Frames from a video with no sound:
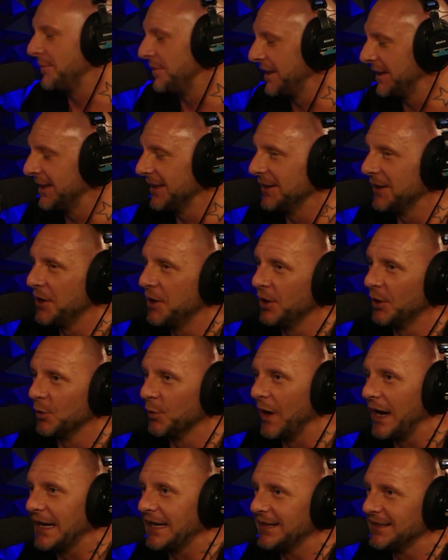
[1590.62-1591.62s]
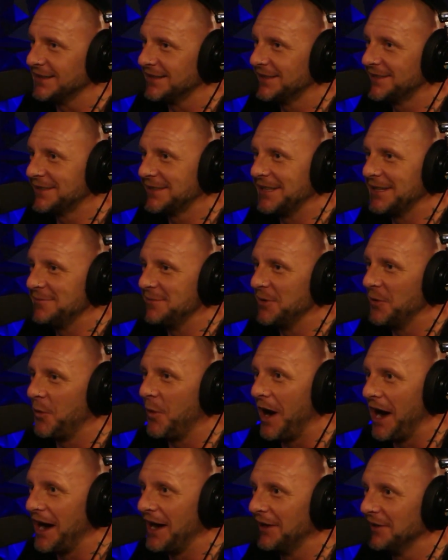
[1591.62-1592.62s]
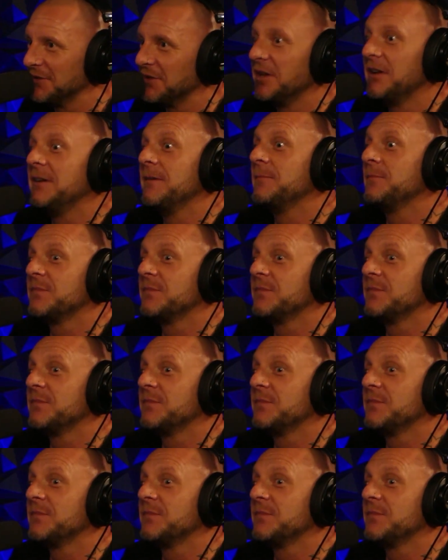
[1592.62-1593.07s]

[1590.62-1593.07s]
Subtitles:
I'm thinking, ratings, this is going to be wild.